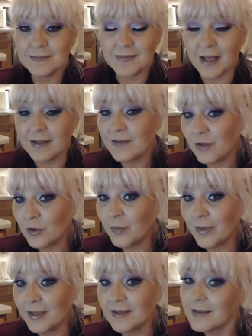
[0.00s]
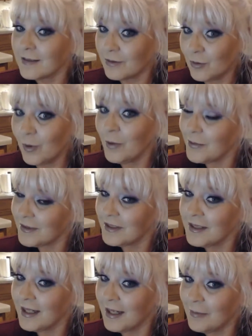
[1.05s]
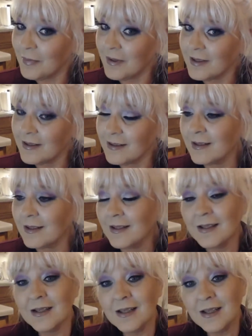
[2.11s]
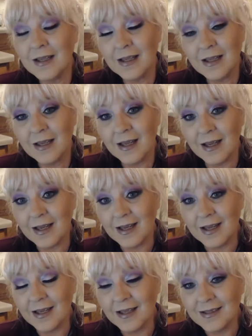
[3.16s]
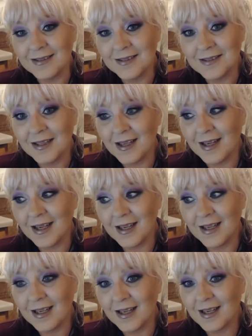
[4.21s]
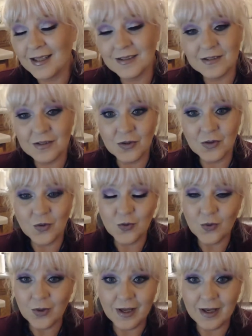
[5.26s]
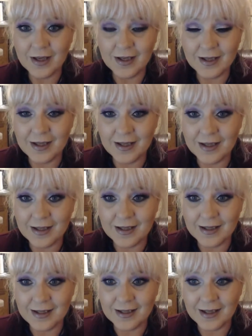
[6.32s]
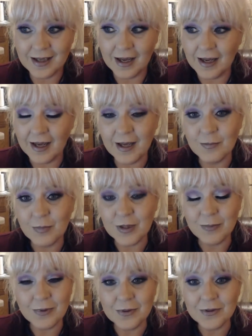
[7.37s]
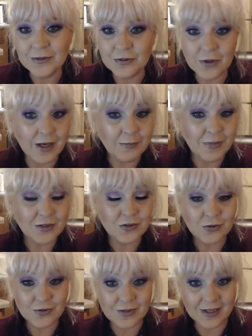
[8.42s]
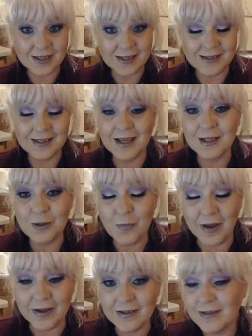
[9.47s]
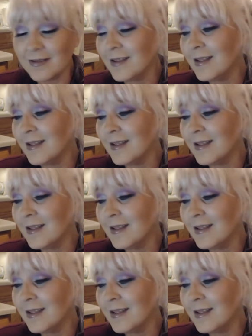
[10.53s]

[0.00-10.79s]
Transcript: not stupid, knew what was going to happen. And so I had people trying my shoes on the bus.